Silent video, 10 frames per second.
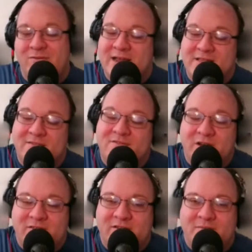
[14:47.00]
granted, this
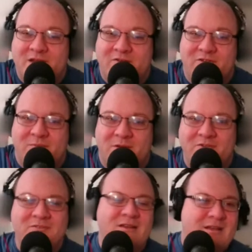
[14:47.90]
30 some years
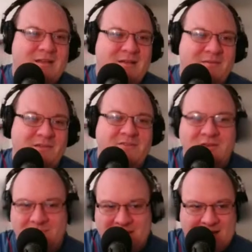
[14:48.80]
almost, this
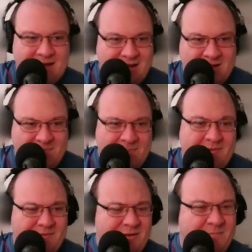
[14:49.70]
could be a
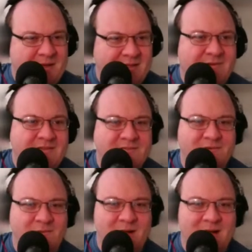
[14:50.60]
compelling reason
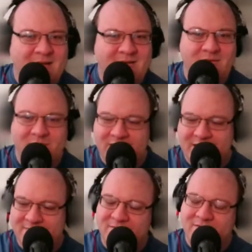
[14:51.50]
for why. Joe, what do
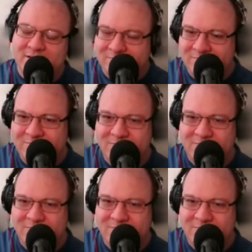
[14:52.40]
you have to say?